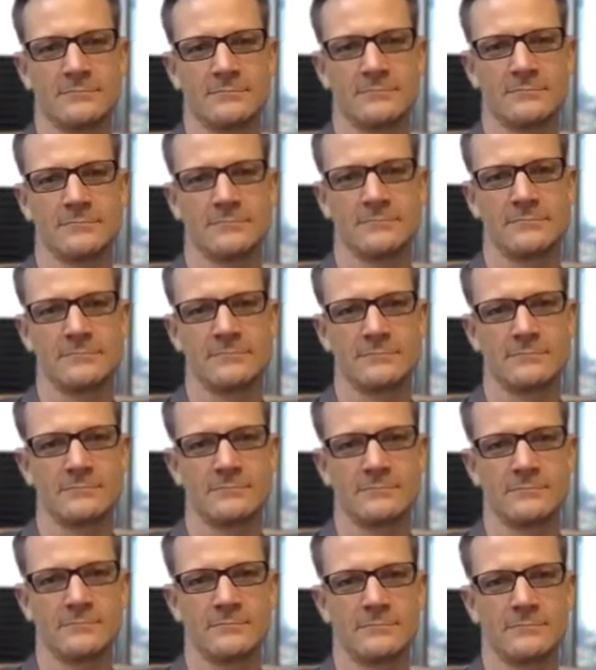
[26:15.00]

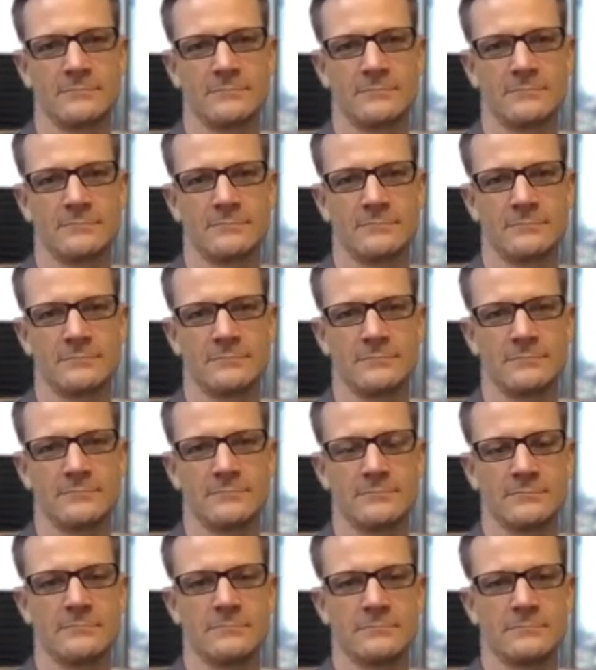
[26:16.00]

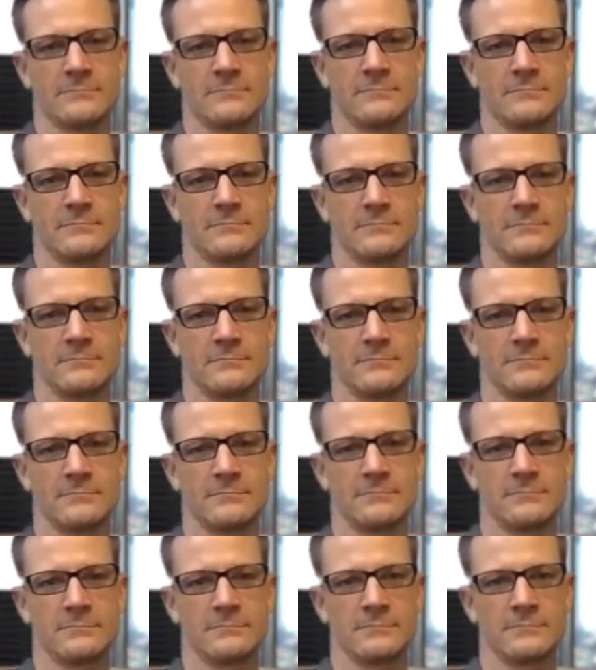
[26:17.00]

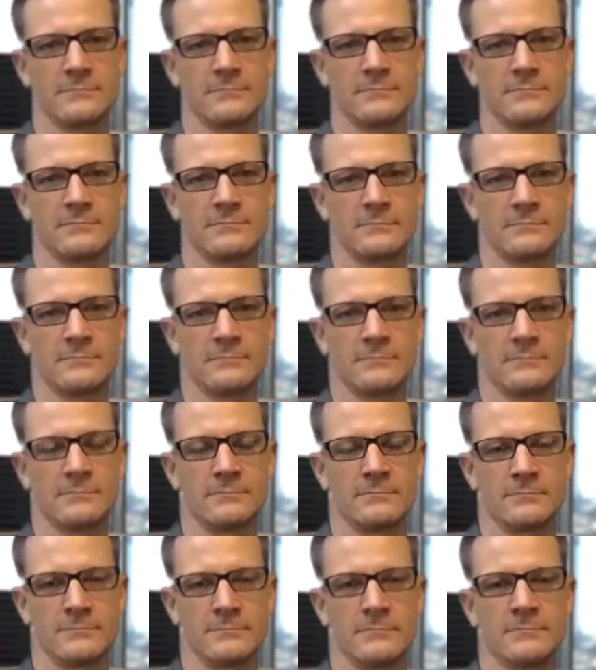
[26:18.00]

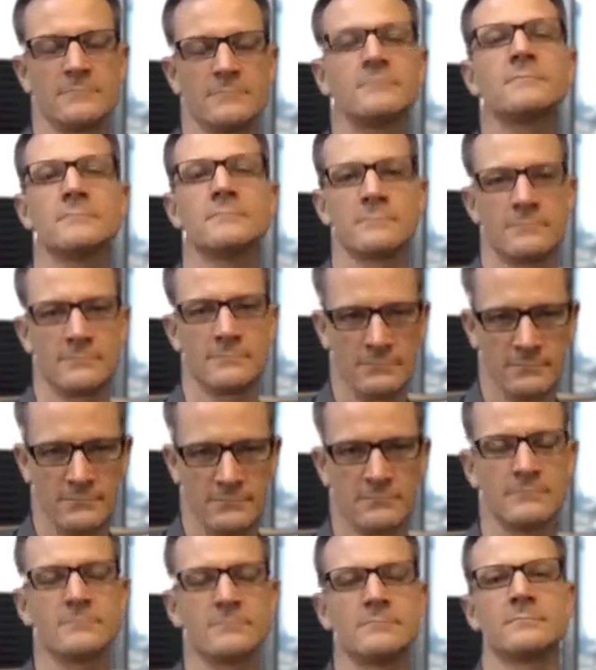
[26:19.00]

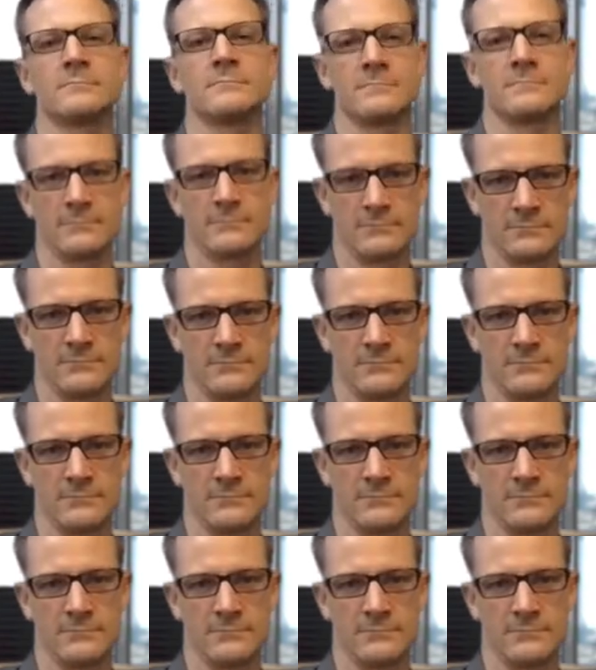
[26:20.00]
The person shown says nothing.